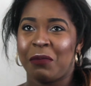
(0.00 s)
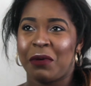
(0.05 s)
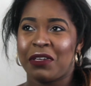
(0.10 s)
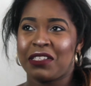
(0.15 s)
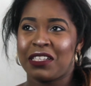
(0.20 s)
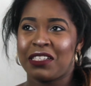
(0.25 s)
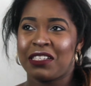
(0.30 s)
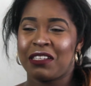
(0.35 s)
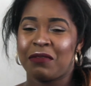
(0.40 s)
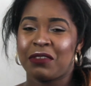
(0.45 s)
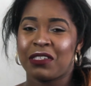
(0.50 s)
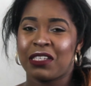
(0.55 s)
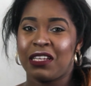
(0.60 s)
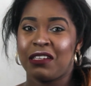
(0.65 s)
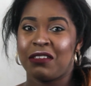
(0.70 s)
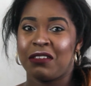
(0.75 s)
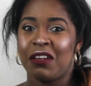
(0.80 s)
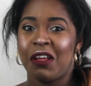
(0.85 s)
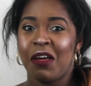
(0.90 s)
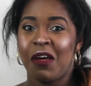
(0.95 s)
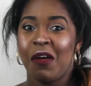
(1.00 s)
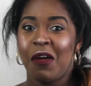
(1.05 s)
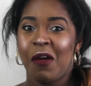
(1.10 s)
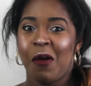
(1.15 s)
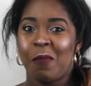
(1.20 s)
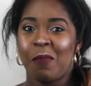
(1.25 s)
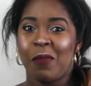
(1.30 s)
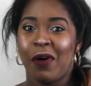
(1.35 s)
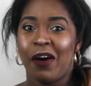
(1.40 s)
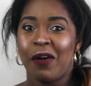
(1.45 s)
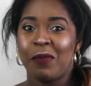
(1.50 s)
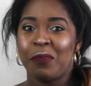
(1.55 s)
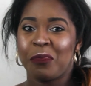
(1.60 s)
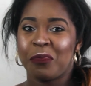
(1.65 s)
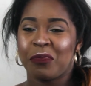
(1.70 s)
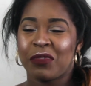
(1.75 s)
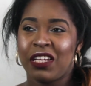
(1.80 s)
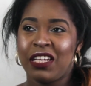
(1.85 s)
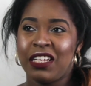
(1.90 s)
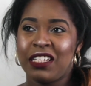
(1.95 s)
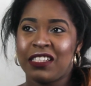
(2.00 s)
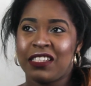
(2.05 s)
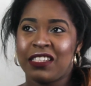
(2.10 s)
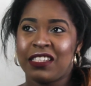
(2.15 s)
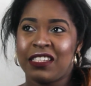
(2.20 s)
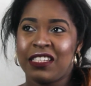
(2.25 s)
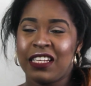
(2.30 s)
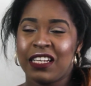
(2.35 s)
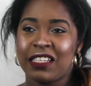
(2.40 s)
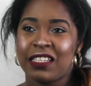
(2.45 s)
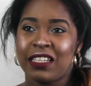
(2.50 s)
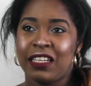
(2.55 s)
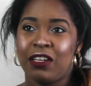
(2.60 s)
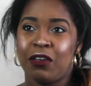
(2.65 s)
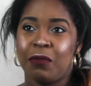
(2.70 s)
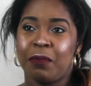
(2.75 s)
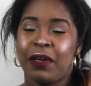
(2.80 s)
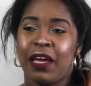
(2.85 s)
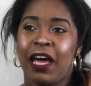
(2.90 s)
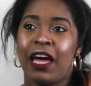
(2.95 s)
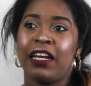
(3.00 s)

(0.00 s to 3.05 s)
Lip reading: and my sensitive skin, but it stings a little bit,